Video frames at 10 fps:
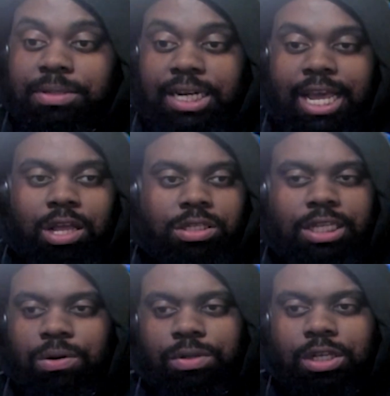and LLC,
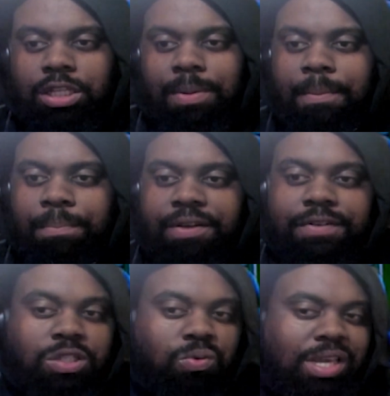what we talked about in
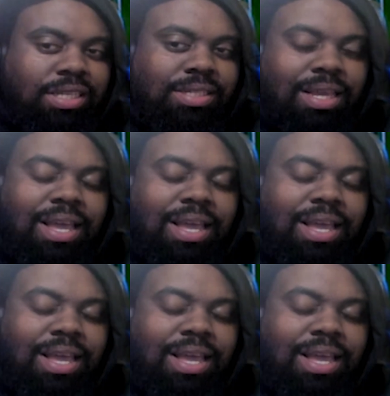previous weeks.